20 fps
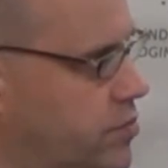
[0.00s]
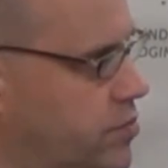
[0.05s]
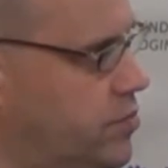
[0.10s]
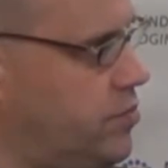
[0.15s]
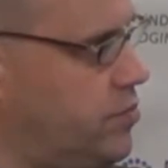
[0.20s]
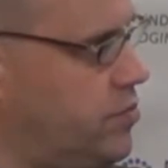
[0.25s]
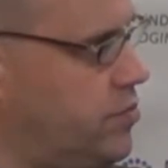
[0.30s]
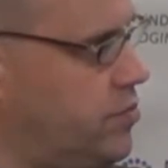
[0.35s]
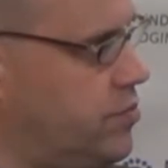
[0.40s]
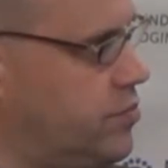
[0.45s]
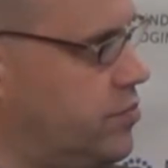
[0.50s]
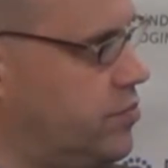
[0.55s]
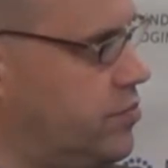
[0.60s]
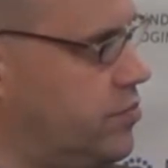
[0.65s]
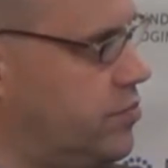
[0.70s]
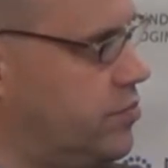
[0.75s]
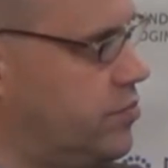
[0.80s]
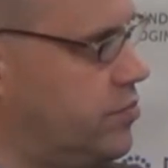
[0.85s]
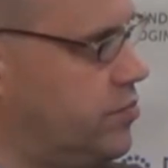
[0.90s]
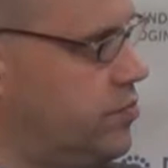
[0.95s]

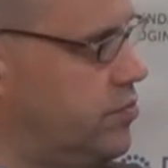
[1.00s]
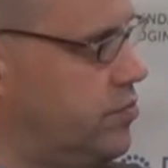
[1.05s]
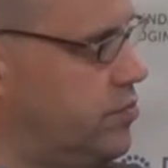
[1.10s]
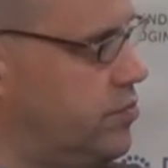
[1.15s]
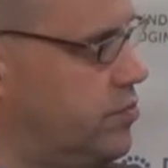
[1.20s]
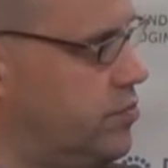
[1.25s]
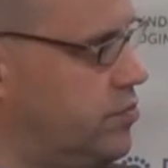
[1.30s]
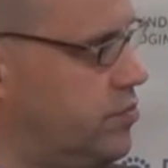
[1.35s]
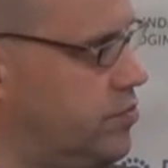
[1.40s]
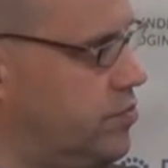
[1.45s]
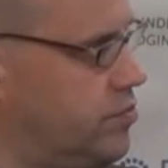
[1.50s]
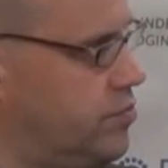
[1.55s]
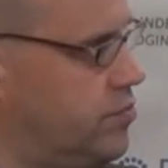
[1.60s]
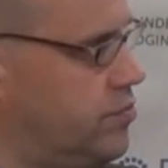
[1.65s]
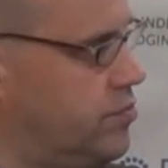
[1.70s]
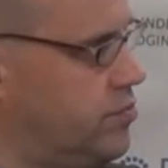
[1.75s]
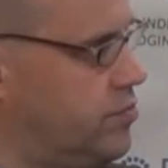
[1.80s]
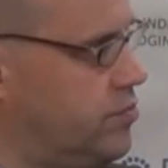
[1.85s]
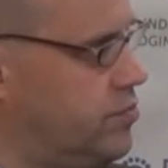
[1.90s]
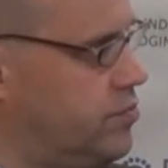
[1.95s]

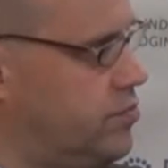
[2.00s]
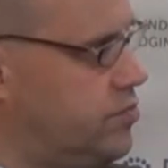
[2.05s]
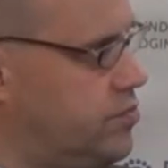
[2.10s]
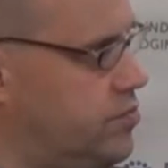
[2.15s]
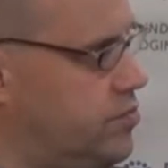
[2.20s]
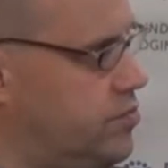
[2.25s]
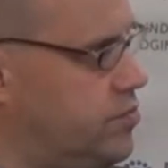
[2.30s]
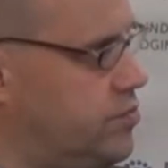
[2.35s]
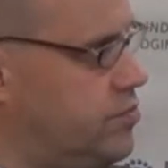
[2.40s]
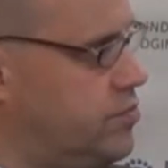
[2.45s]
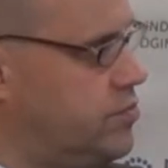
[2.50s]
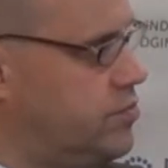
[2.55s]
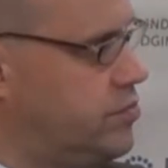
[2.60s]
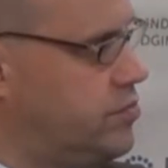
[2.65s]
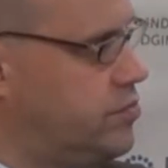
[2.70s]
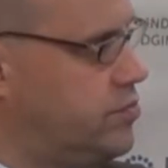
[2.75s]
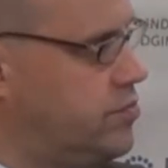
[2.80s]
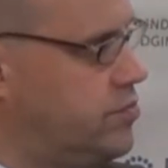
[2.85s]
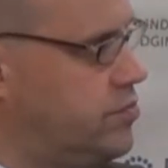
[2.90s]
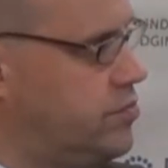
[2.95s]

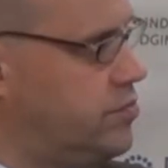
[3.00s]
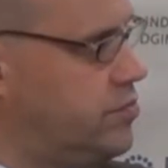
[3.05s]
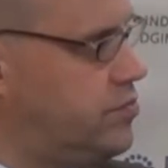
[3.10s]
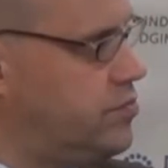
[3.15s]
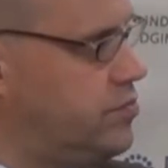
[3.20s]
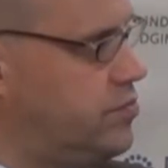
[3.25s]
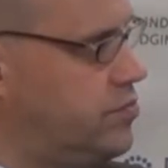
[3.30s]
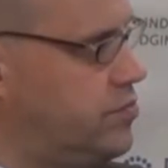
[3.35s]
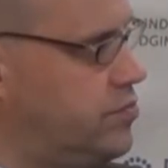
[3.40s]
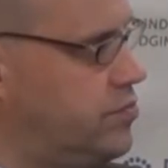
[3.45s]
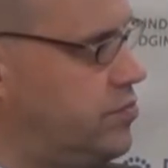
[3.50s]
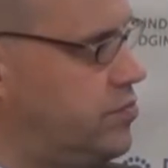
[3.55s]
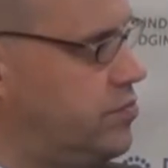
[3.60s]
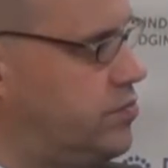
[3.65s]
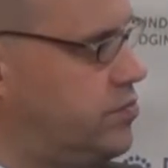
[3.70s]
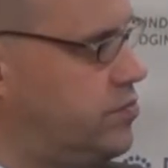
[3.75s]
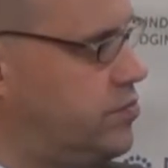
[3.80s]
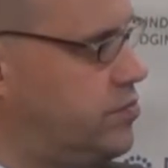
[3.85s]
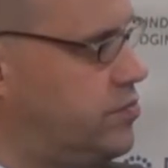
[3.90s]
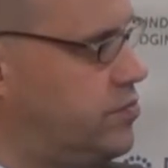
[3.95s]

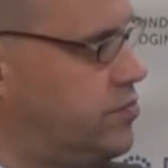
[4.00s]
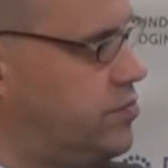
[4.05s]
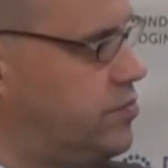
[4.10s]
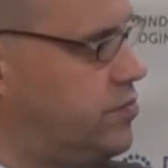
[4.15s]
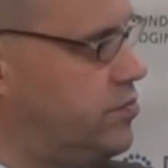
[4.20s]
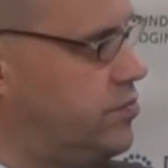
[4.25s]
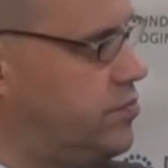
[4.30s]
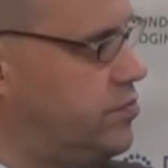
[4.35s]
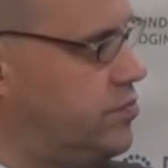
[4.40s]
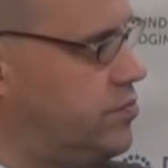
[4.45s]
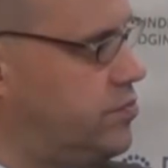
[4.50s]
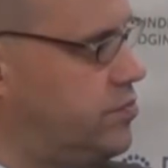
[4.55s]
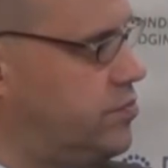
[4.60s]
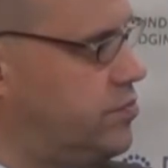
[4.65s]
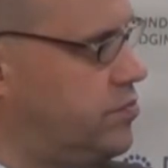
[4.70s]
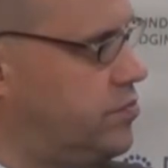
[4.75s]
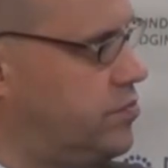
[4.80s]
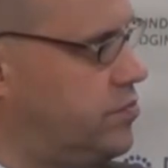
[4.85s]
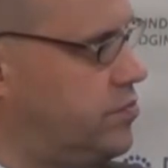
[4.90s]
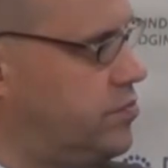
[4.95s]

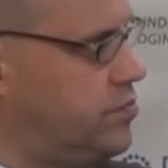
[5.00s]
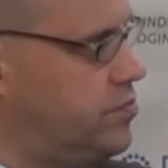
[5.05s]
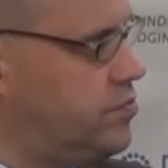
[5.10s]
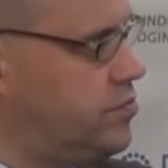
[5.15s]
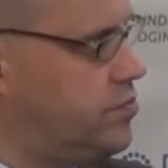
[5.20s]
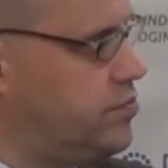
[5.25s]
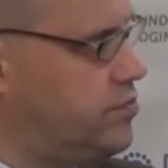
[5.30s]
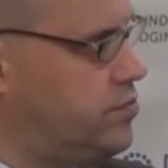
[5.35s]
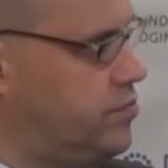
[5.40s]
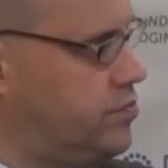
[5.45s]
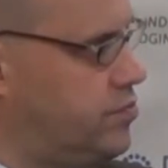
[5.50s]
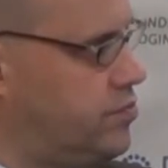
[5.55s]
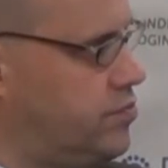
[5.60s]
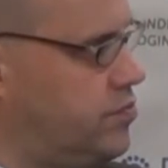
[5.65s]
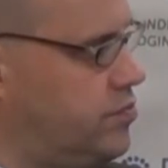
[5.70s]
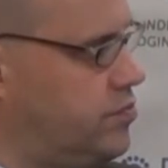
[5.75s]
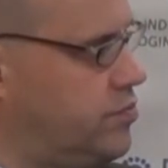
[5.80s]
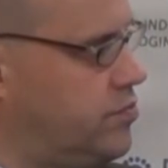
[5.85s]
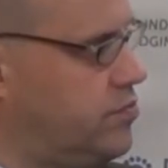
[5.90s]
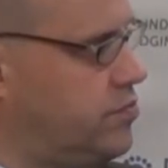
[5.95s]

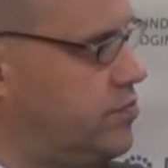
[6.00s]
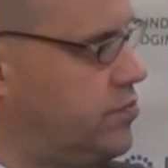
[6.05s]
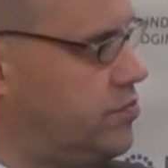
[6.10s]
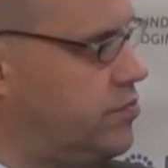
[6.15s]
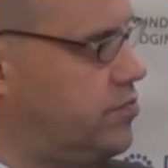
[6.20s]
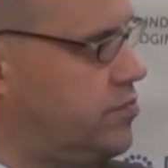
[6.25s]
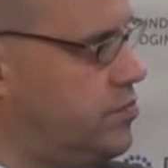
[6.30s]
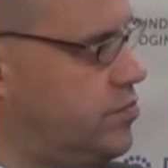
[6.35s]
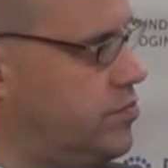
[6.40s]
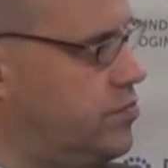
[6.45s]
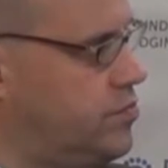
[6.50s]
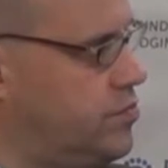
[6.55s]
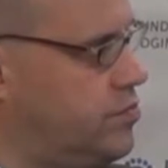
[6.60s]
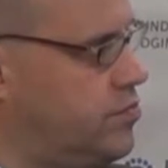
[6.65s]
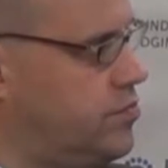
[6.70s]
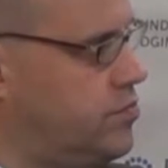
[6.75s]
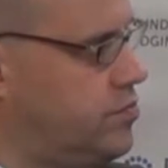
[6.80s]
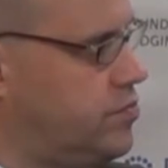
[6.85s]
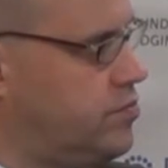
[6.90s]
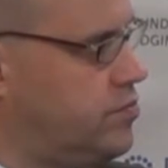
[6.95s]

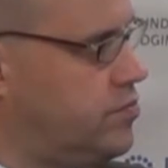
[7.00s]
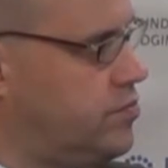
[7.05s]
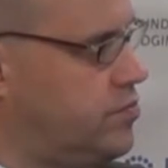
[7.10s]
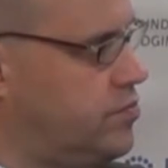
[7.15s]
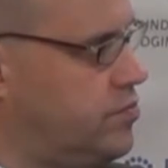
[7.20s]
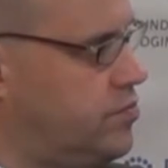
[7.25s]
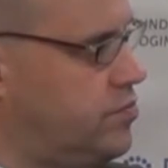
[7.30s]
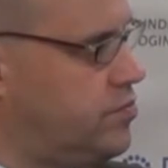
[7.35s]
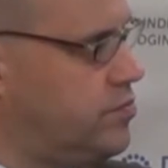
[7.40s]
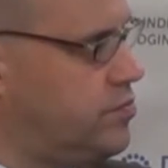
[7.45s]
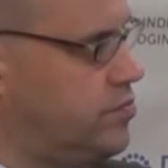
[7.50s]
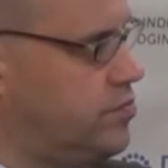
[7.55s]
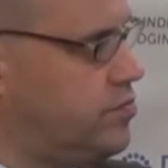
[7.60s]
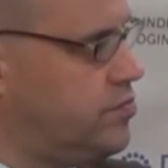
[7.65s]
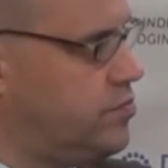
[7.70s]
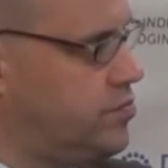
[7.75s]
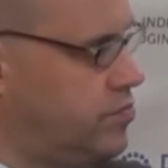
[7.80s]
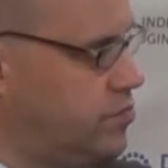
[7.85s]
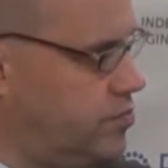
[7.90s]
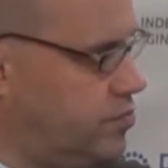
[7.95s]
[no speech]